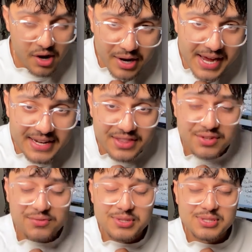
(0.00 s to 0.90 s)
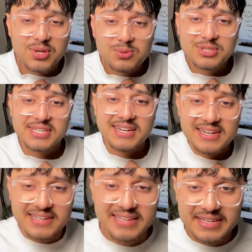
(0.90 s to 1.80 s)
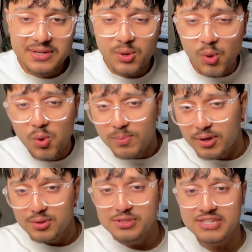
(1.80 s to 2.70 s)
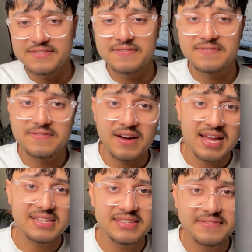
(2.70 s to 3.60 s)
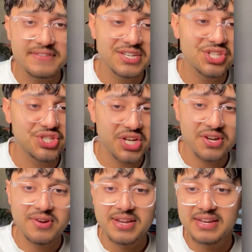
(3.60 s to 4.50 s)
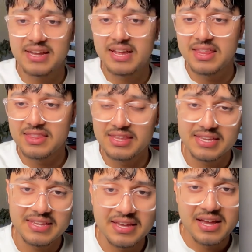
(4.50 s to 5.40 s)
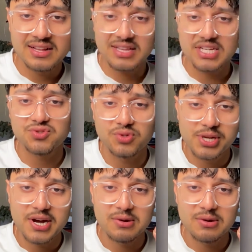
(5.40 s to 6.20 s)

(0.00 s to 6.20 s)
right, the results are in. All models have finally finished generating the Clash Royale